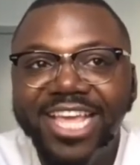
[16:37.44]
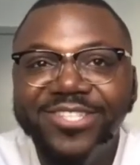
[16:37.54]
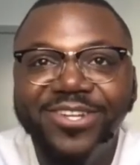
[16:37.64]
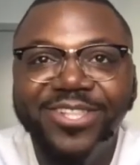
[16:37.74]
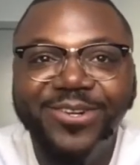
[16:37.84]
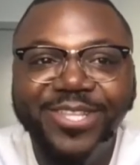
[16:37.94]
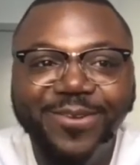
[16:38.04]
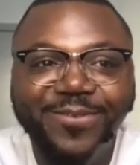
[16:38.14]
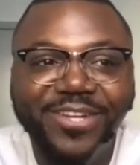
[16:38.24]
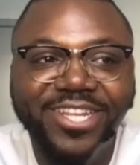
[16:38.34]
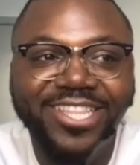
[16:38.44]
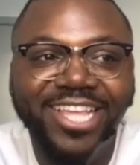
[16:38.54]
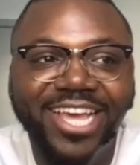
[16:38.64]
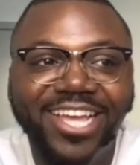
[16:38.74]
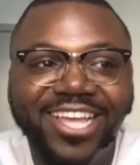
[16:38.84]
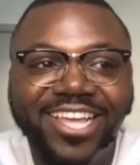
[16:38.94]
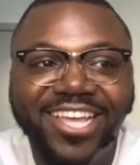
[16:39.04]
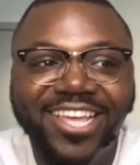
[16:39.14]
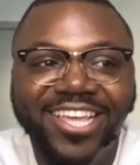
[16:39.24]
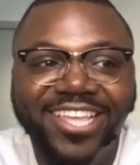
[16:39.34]
things are a little different in that,
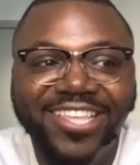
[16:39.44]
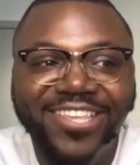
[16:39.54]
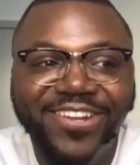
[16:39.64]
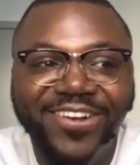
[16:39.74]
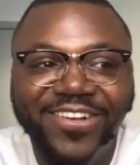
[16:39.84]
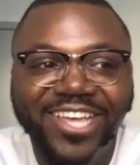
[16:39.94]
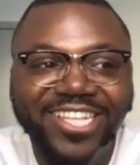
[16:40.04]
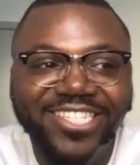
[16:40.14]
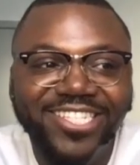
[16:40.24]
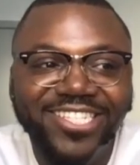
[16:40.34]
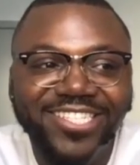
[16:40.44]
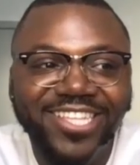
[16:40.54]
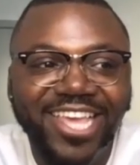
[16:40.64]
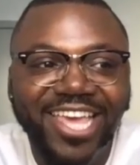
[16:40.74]
you know, it's just